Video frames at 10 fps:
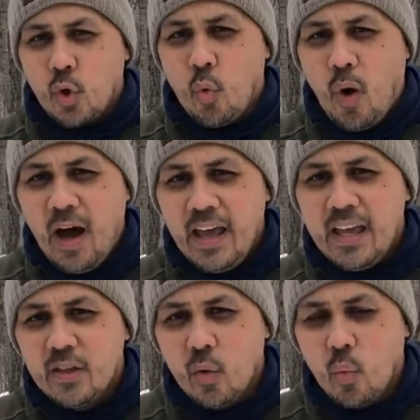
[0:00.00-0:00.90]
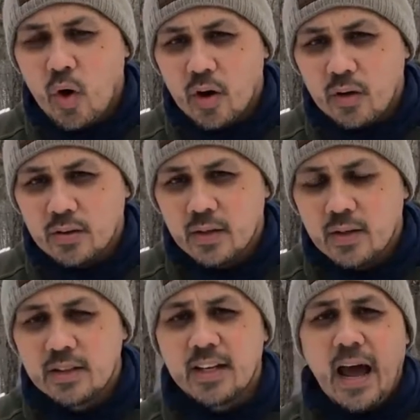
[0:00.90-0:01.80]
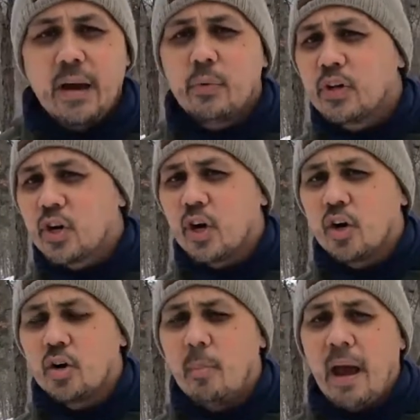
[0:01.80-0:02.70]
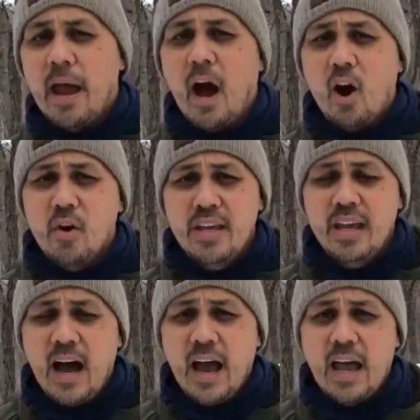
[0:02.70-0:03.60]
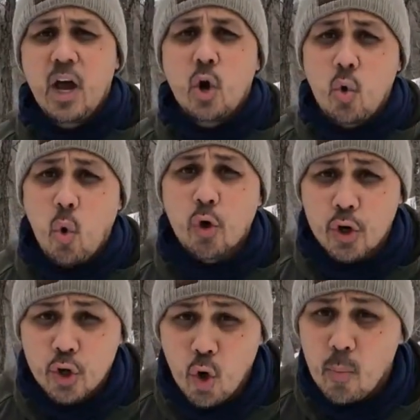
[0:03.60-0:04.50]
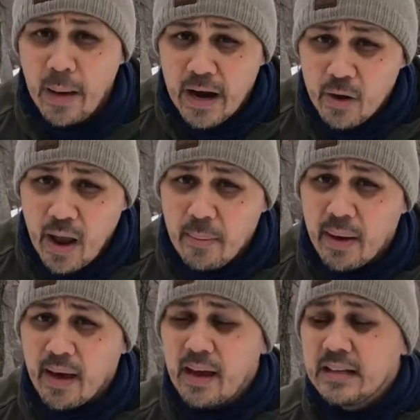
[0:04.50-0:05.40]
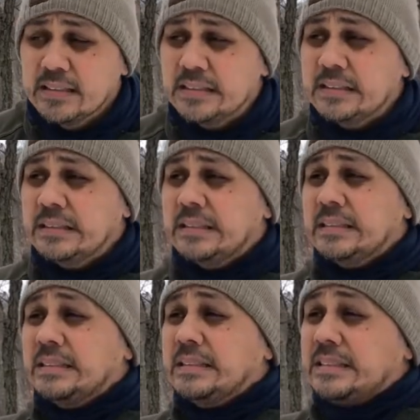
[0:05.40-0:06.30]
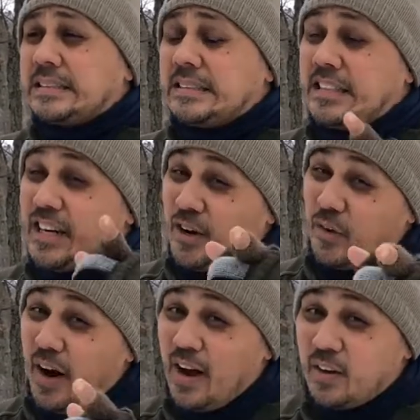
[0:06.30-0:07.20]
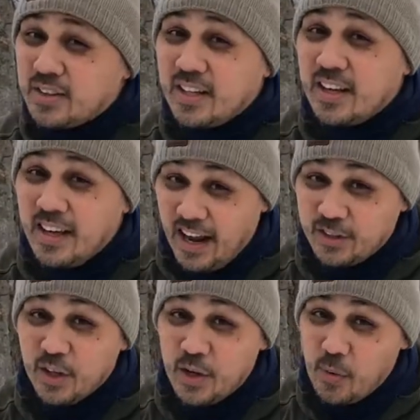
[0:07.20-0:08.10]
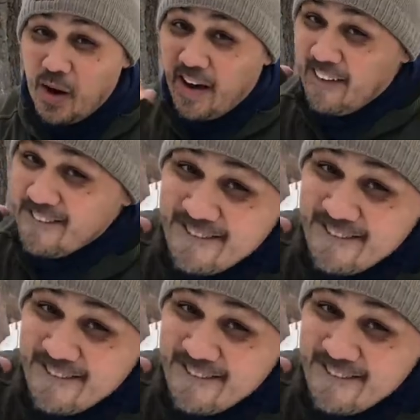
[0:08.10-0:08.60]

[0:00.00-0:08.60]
So why in the world did I return my REI quarter dome air hammock? Stick around and I'll tell you why.